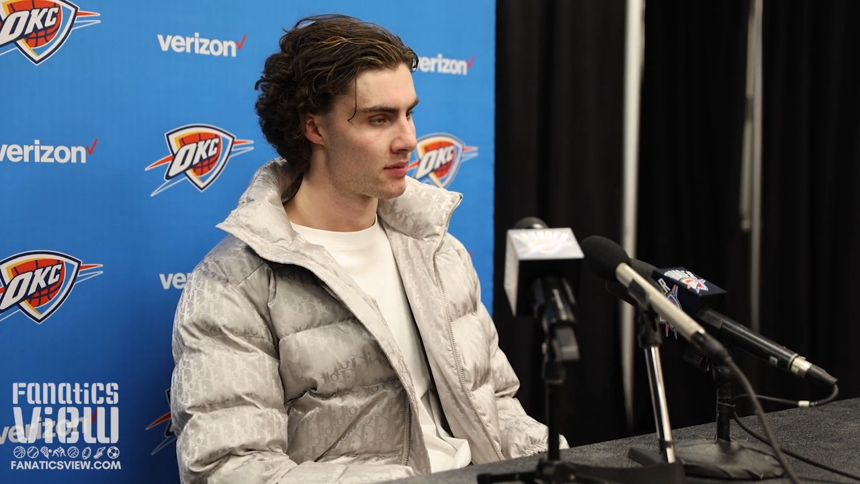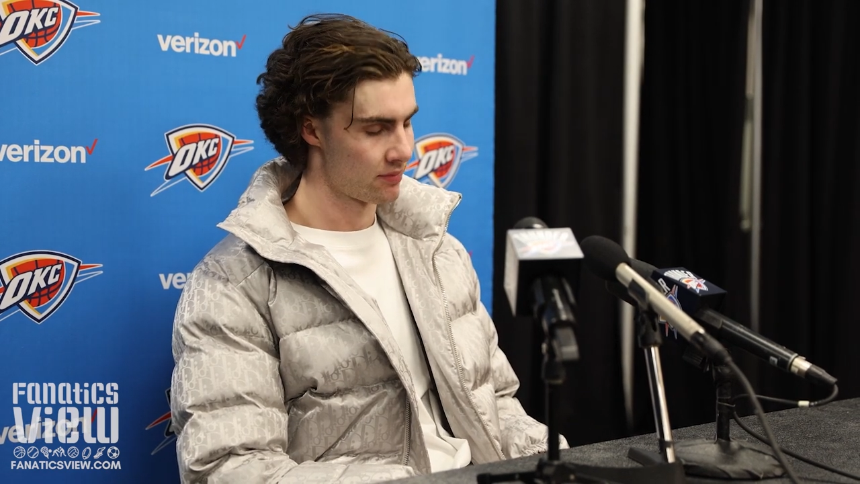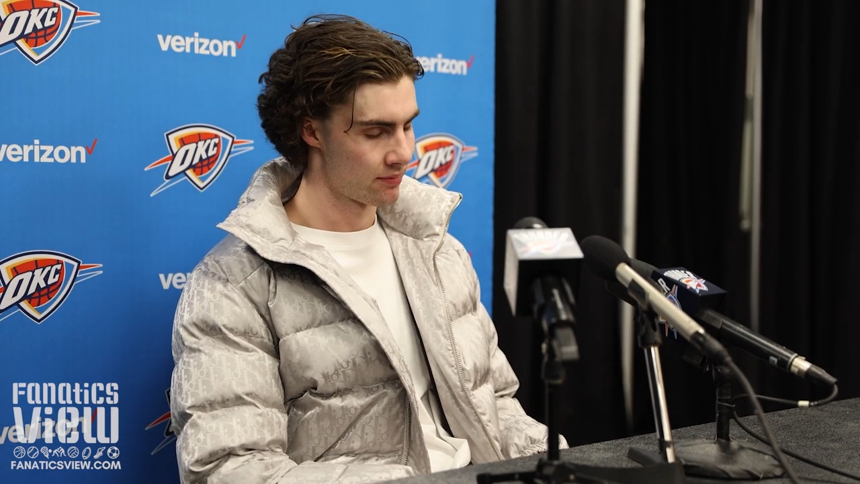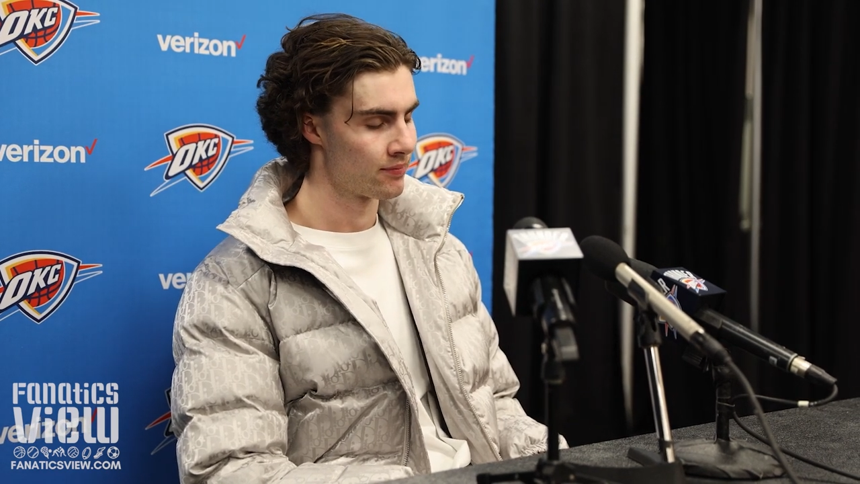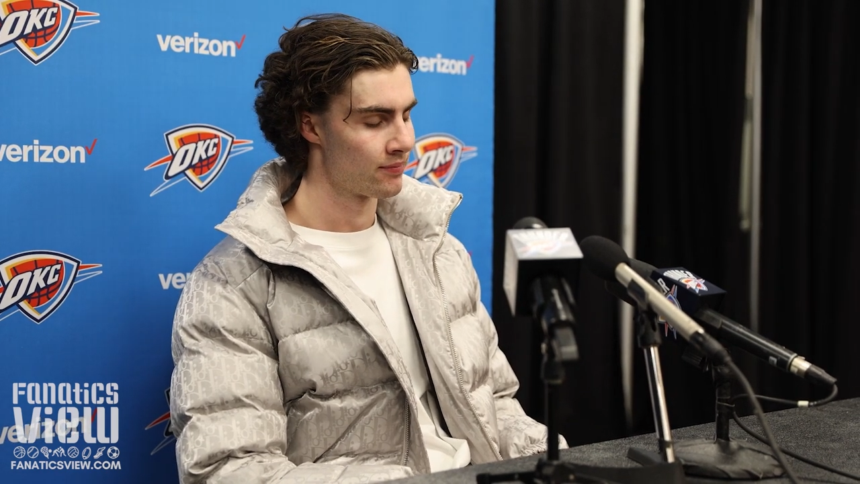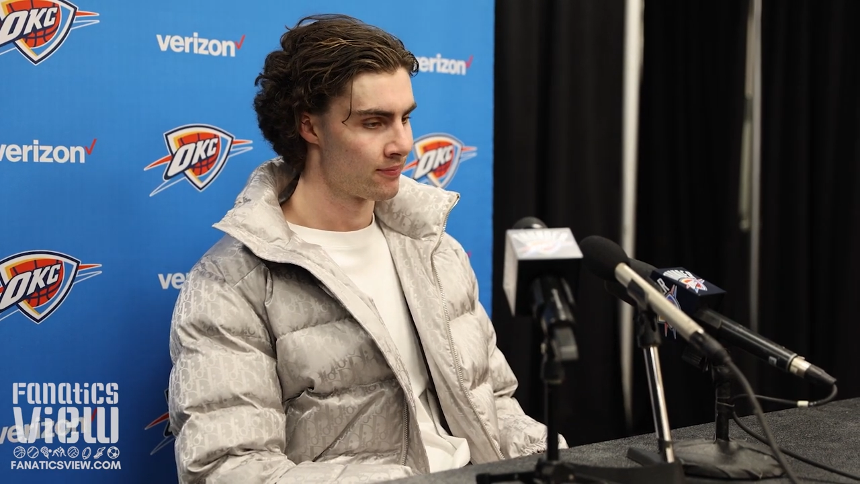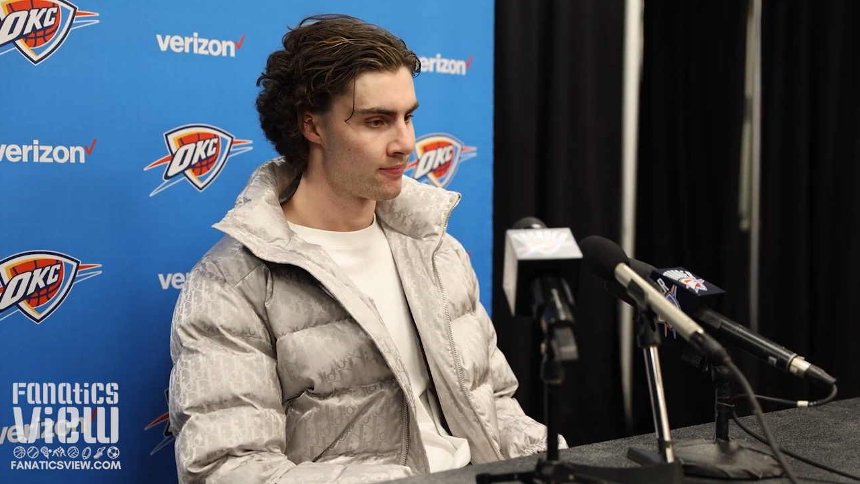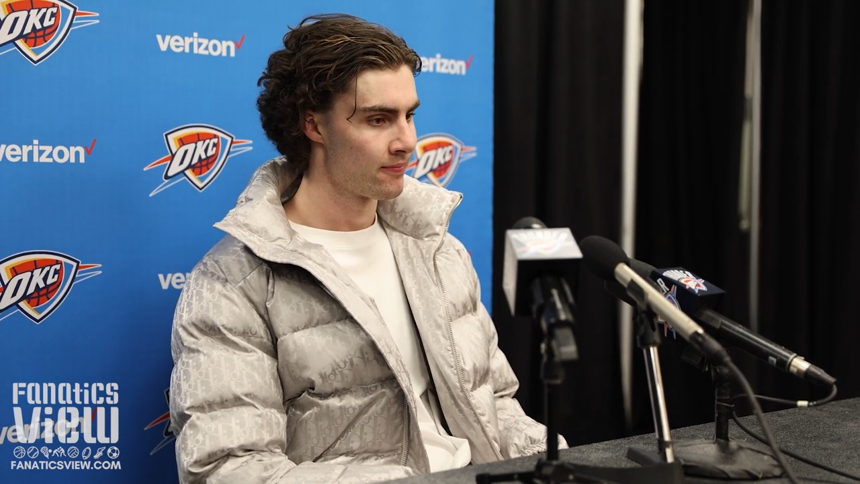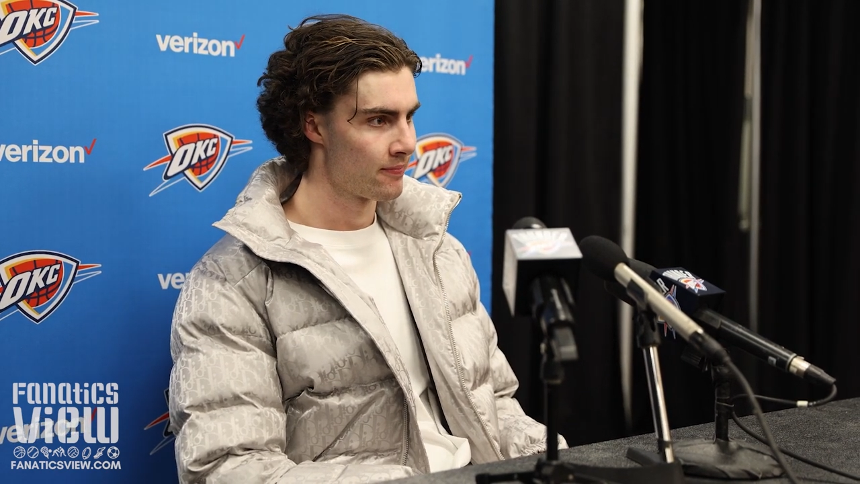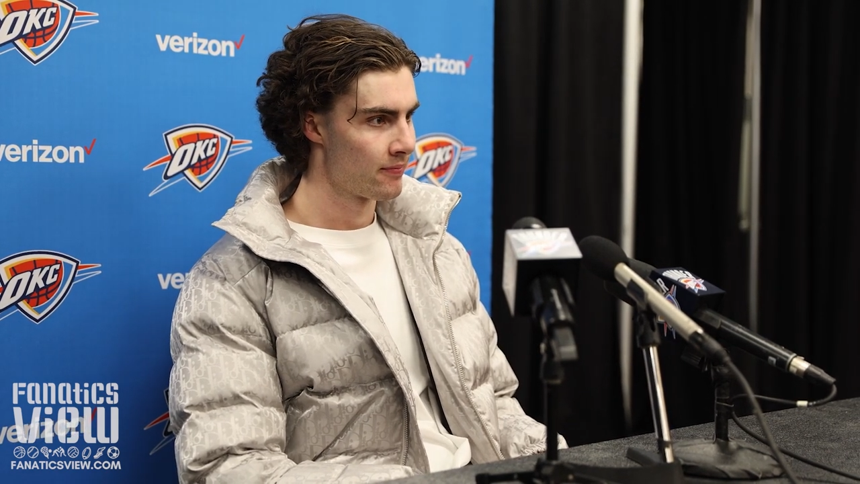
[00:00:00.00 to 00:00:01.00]
at, in
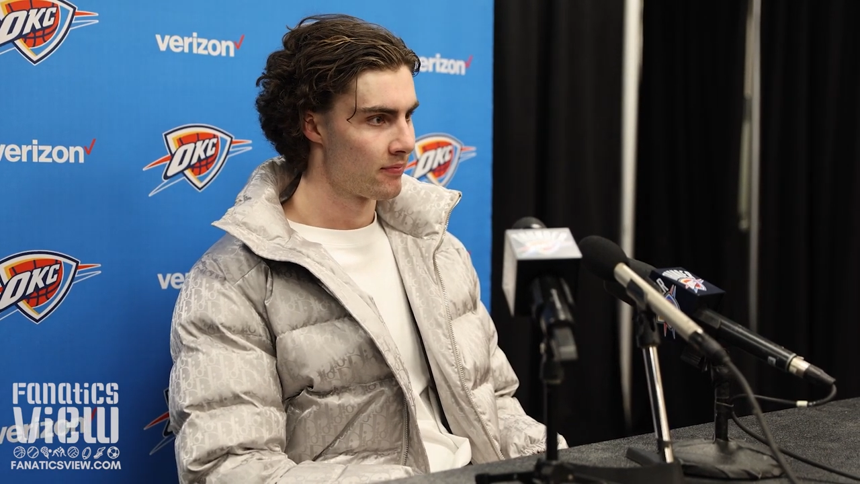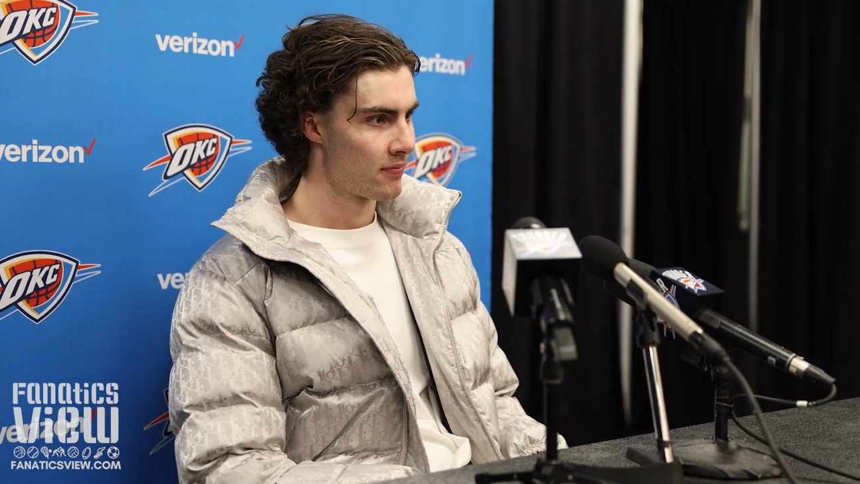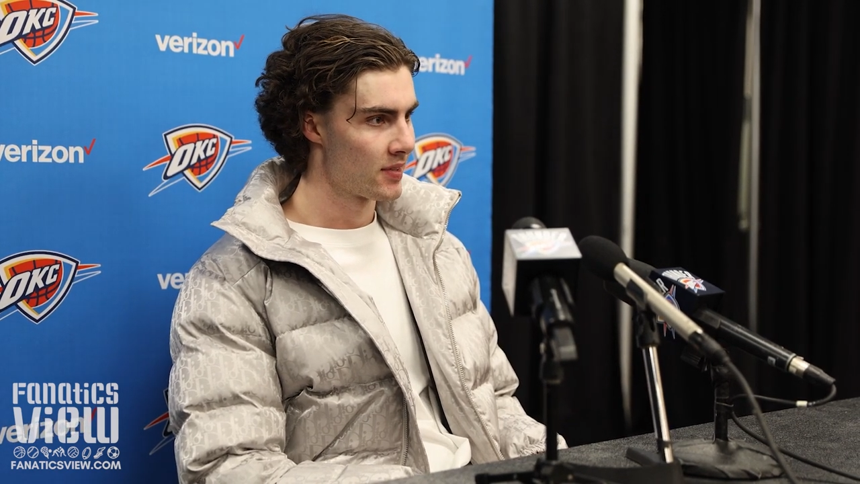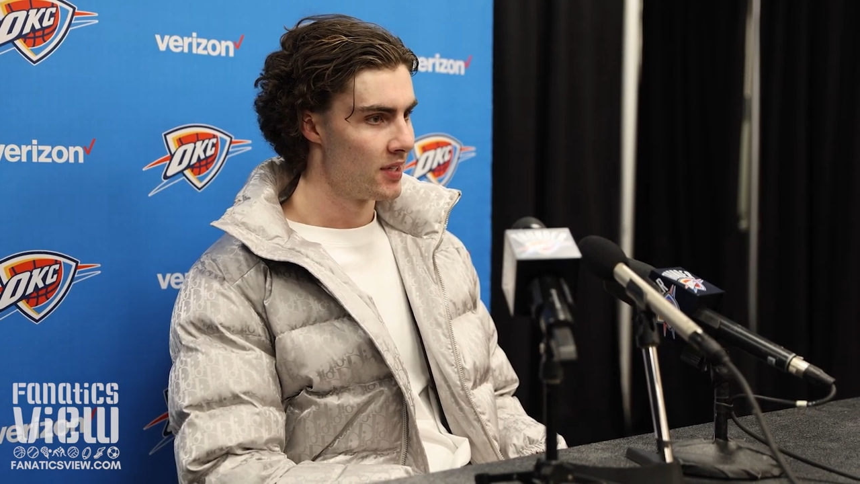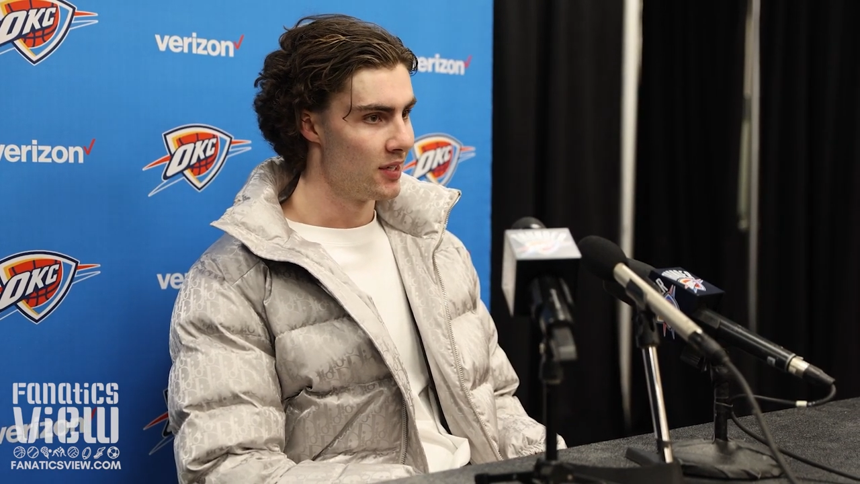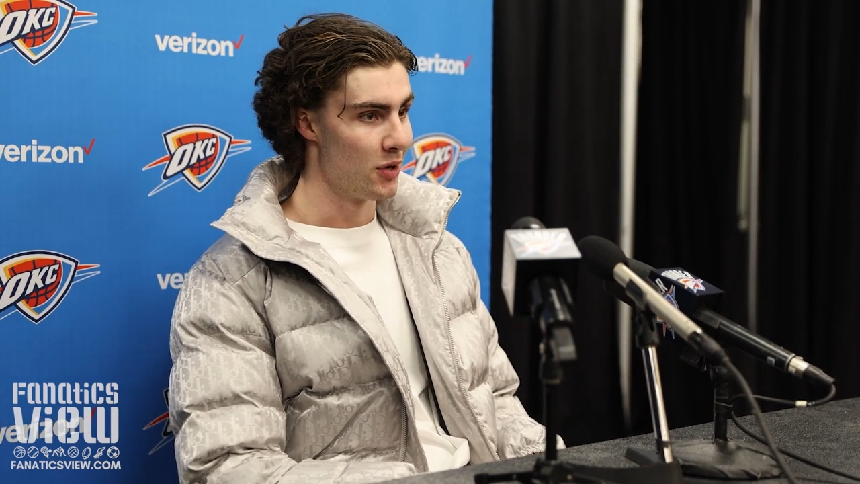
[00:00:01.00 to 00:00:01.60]
MSG tonight?